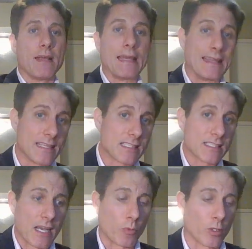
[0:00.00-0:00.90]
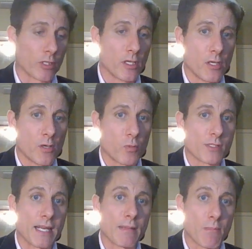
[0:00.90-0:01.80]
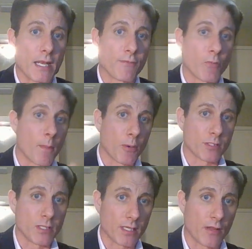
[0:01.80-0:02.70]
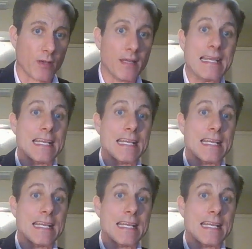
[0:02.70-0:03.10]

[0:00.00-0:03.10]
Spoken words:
In this network, we're sending money from one person to the other